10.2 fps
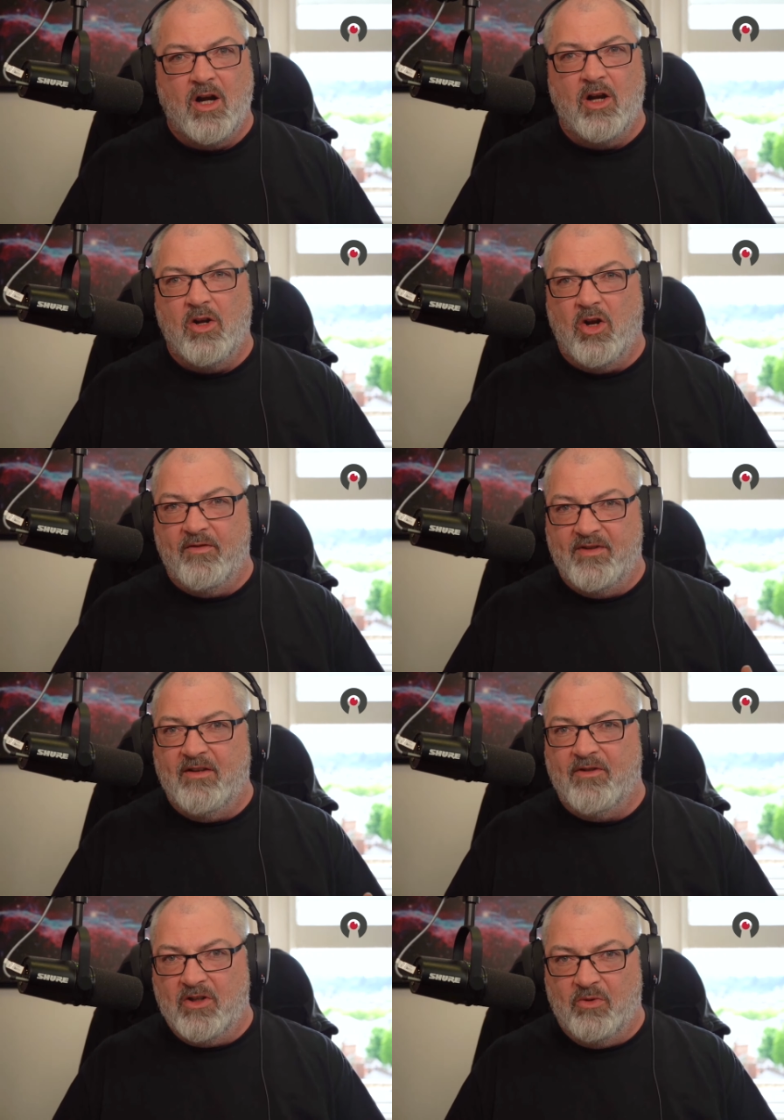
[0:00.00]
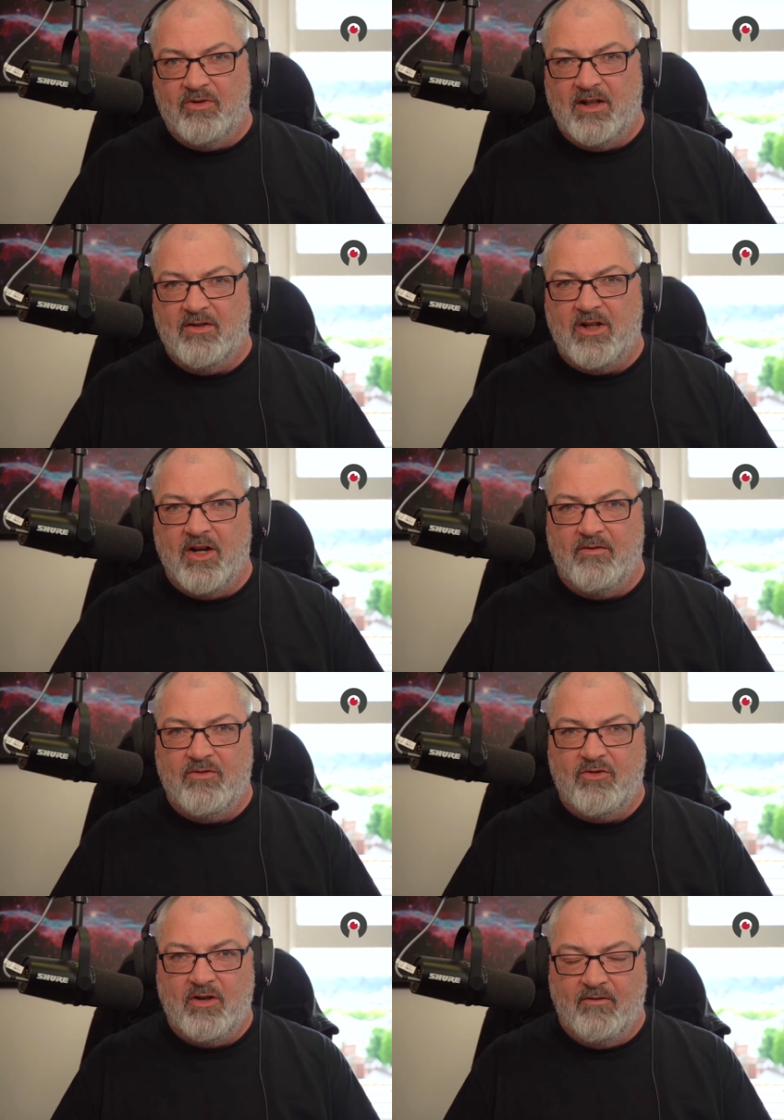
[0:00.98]
a lot of difficulties, kind of
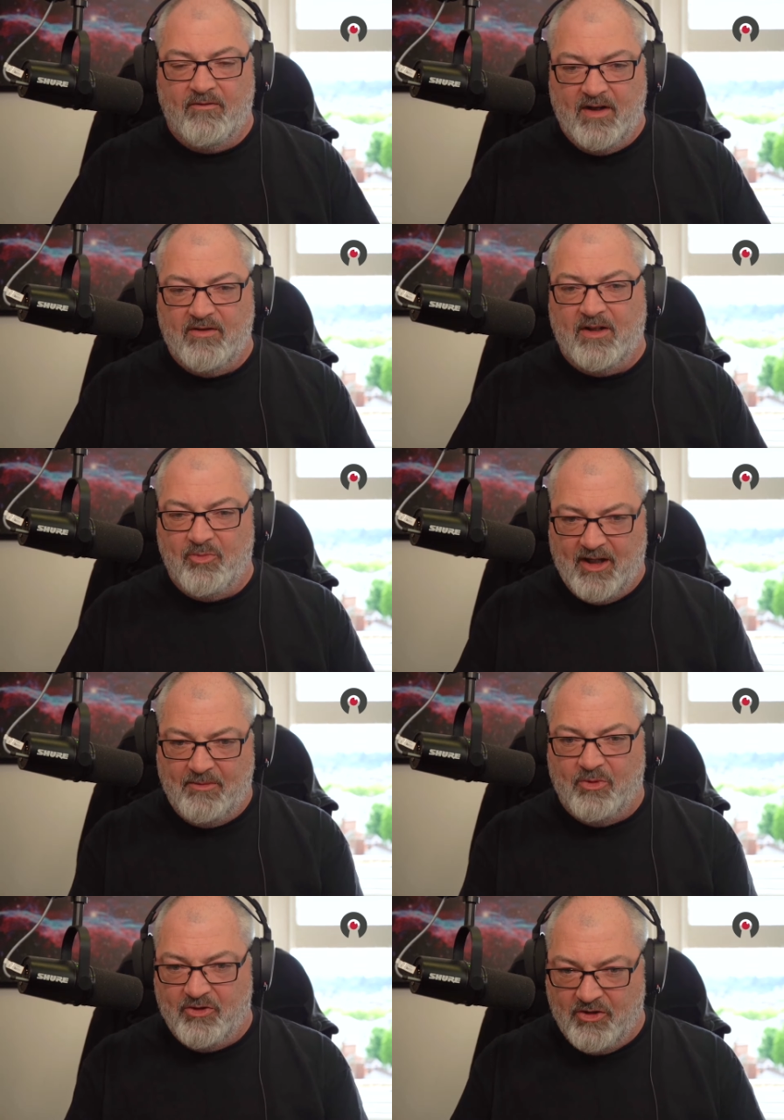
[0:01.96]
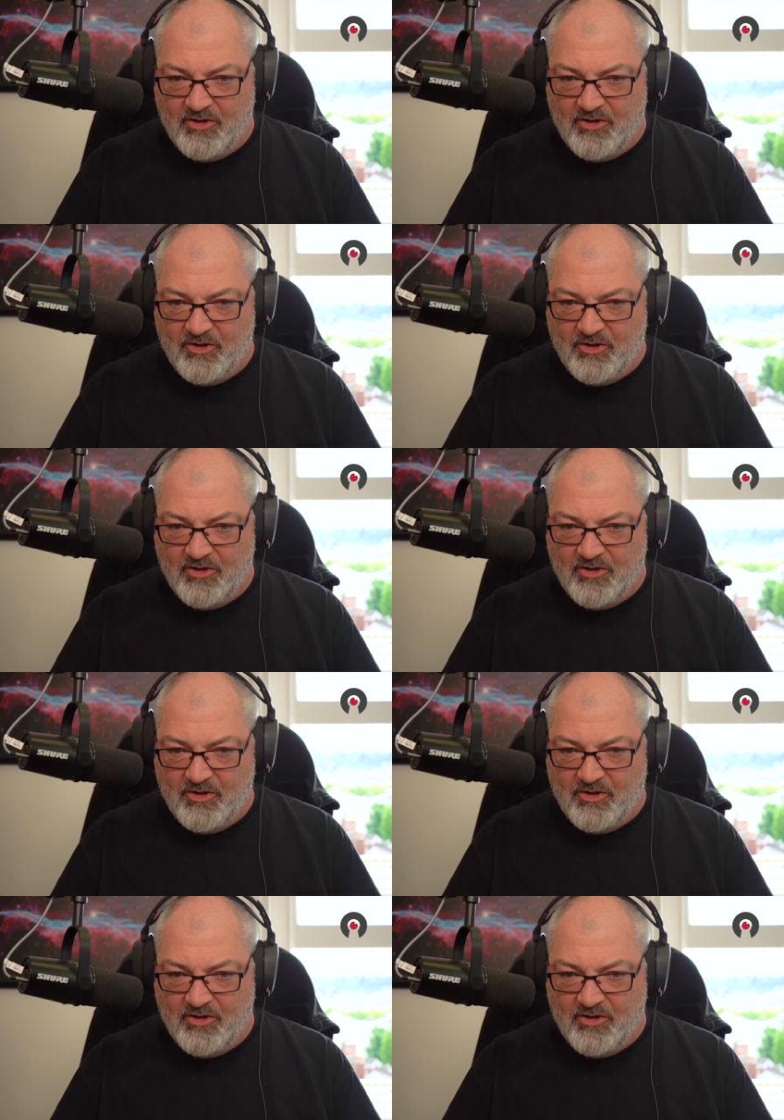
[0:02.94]
convincing people